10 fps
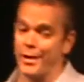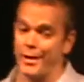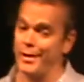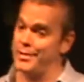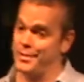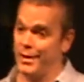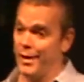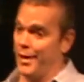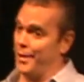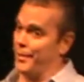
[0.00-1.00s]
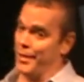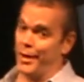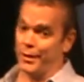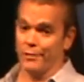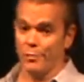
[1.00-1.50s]
but I guess he wasn't
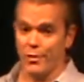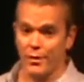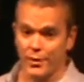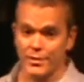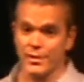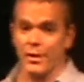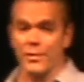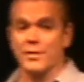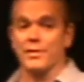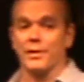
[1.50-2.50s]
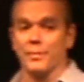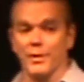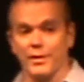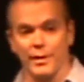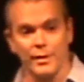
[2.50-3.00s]
that good of a prophet because they arrested him,
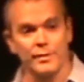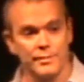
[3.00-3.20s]
didn't they?